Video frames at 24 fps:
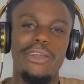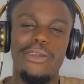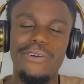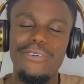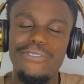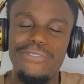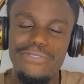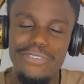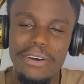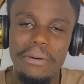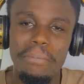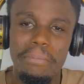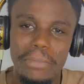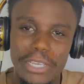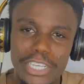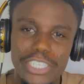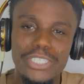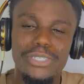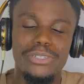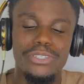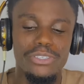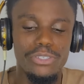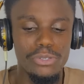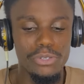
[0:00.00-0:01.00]

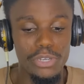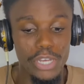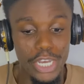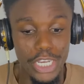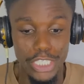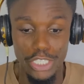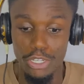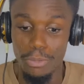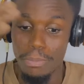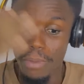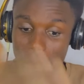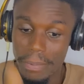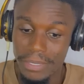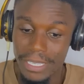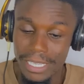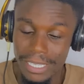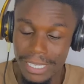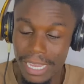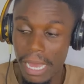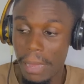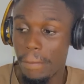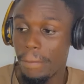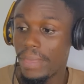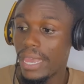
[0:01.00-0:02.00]
Confirmation. So your Maps
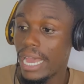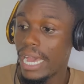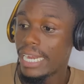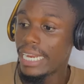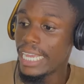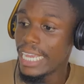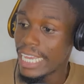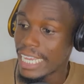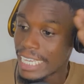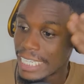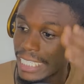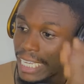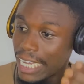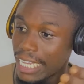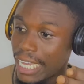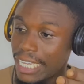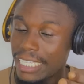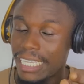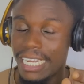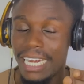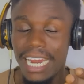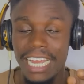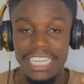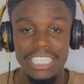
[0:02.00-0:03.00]
is Zambian, Iyanya
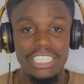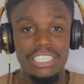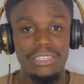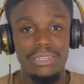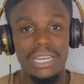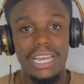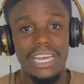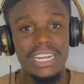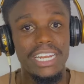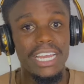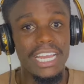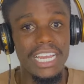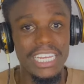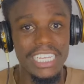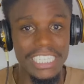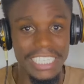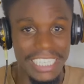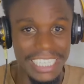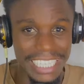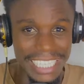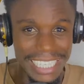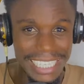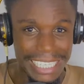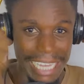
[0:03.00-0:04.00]
is a Nigerian,
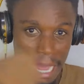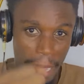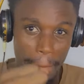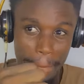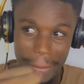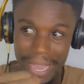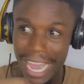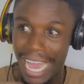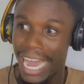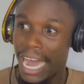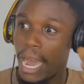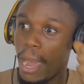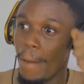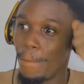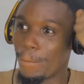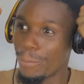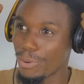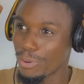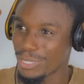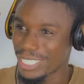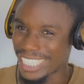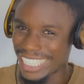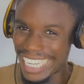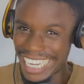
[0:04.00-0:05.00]
the Zambia
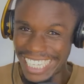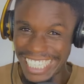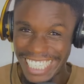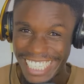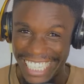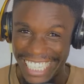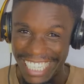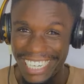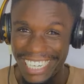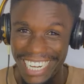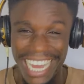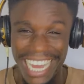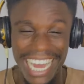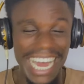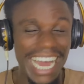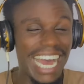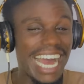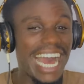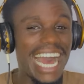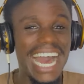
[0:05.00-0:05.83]
plus Nigeria.